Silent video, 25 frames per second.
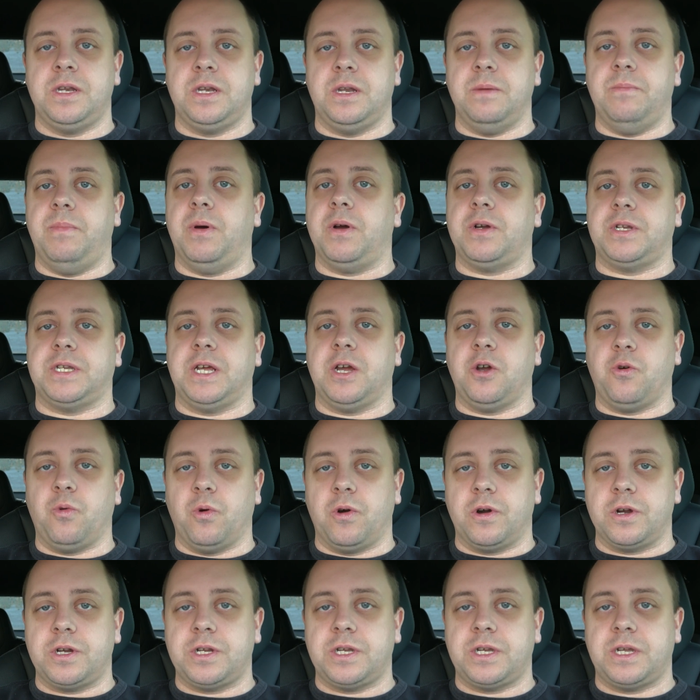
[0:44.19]
the bugs and
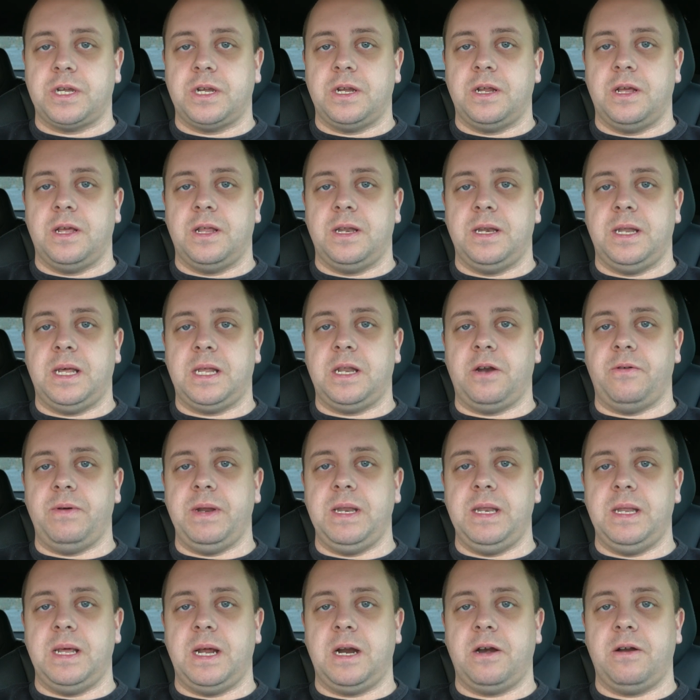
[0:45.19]
quirks that are
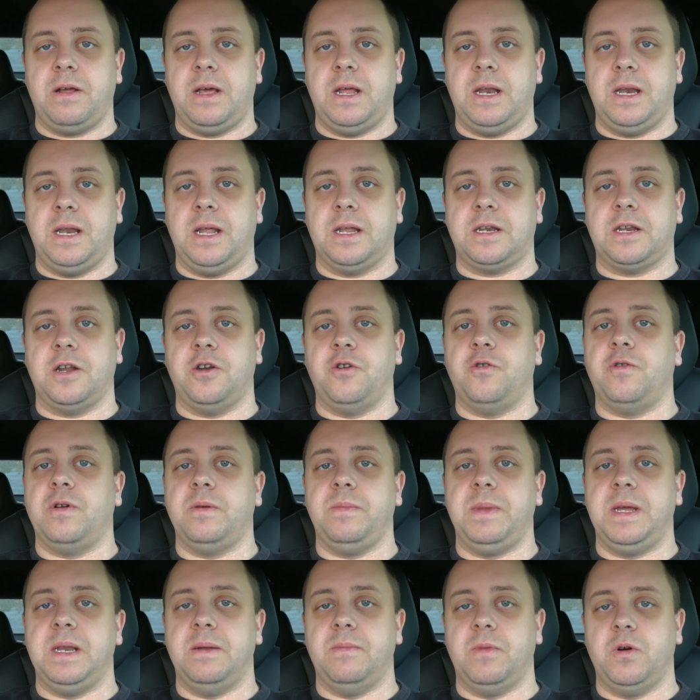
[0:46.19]
in there and that
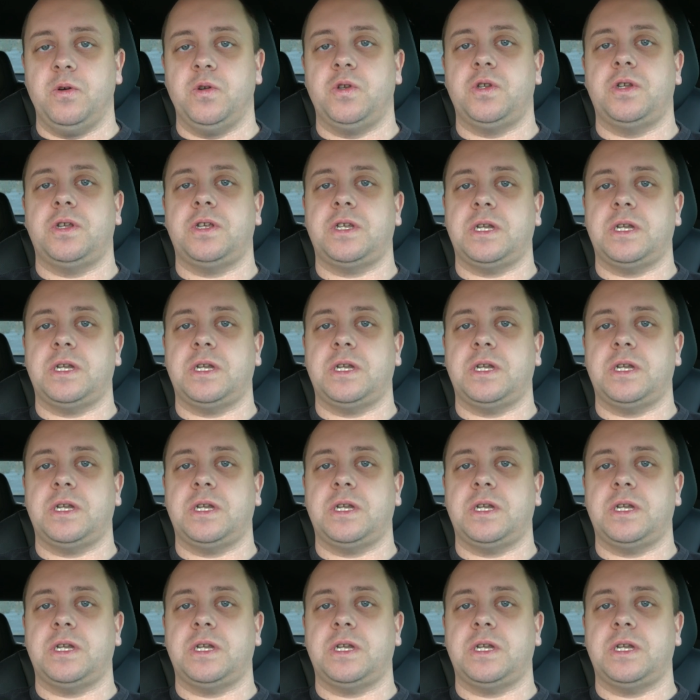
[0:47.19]
annoy me the most.